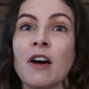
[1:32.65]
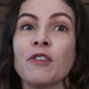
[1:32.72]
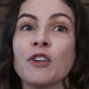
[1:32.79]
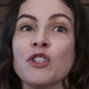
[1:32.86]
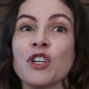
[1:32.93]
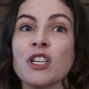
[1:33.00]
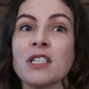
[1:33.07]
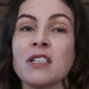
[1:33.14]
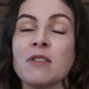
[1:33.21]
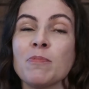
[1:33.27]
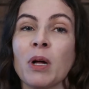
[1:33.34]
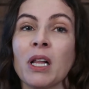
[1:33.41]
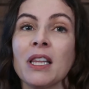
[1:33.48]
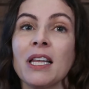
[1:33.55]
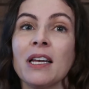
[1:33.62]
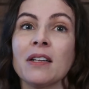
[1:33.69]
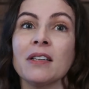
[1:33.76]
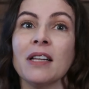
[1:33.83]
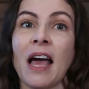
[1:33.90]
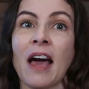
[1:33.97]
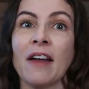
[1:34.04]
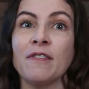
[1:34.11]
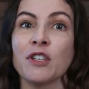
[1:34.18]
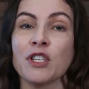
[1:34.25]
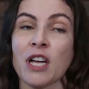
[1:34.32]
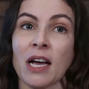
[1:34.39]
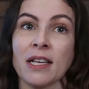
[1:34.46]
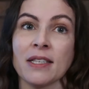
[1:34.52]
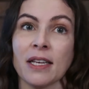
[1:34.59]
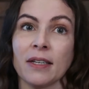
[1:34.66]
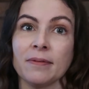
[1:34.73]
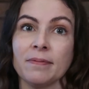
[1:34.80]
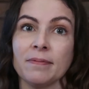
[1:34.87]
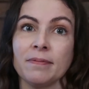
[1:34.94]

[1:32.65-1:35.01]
for just political advertising.